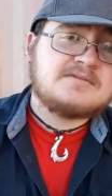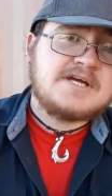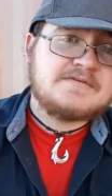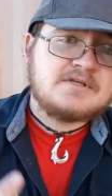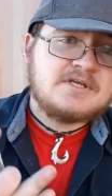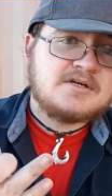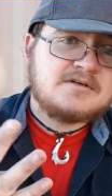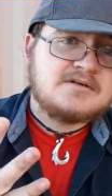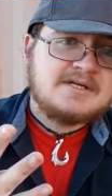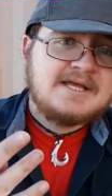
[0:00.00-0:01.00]
knife of the year.
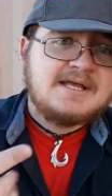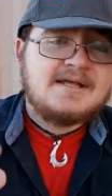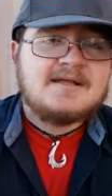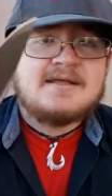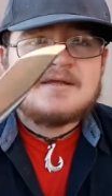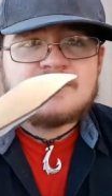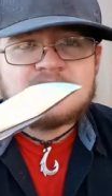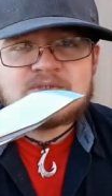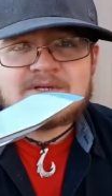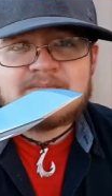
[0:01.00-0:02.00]

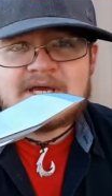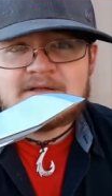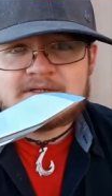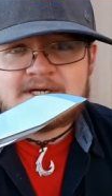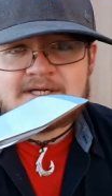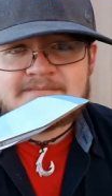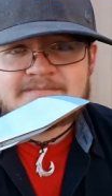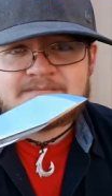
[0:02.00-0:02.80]
Tucson Megalodon.